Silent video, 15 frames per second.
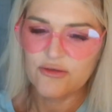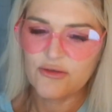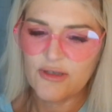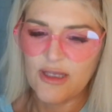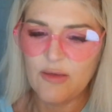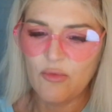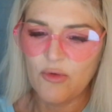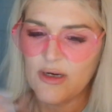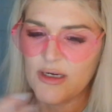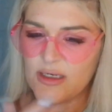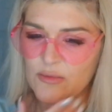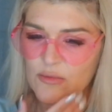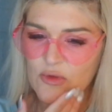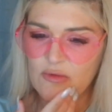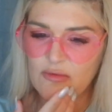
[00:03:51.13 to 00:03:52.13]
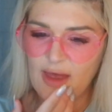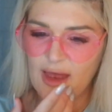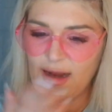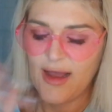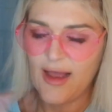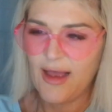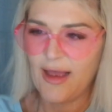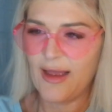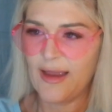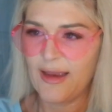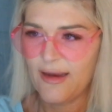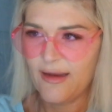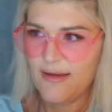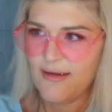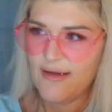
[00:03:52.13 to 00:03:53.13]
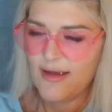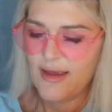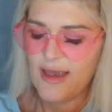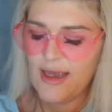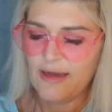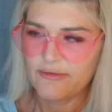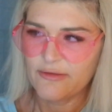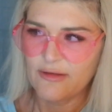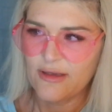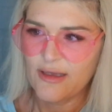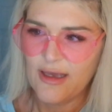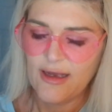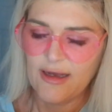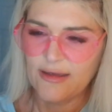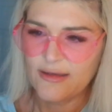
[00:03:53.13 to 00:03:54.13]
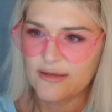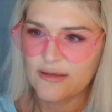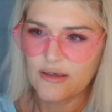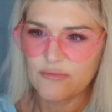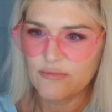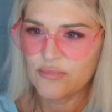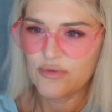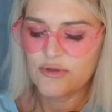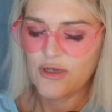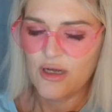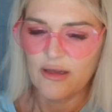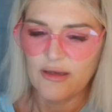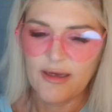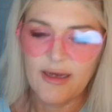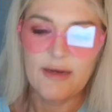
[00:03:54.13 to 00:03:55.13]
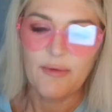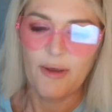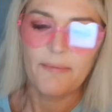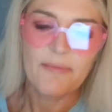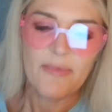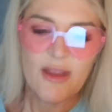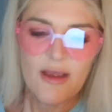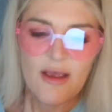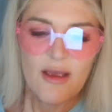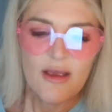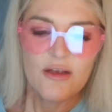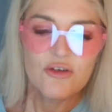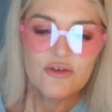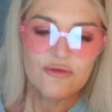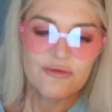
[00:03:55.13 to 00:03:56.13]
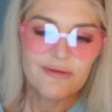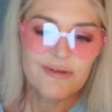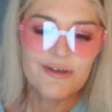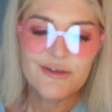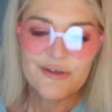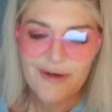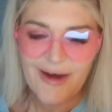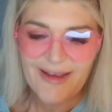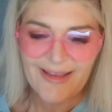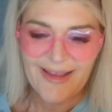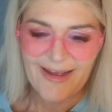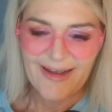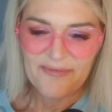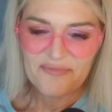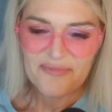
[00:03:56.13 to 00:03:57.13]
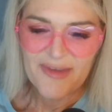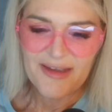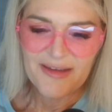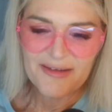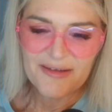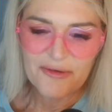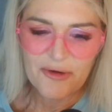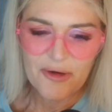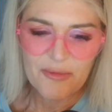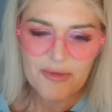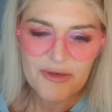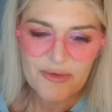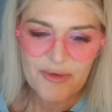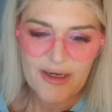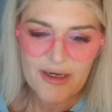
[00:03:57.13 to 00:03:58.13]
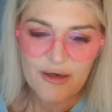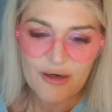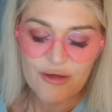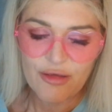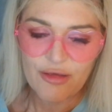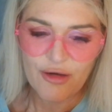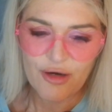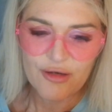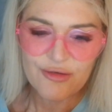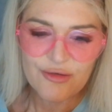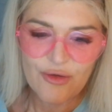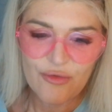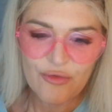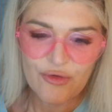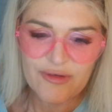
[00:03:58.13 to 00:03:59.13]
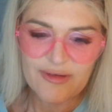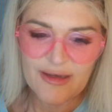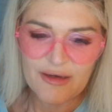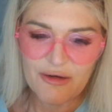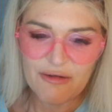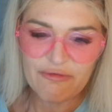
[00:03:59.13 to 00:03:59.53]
keep wanting to move that I after the L and call it, anyway. Trela is torn between her thirst for secret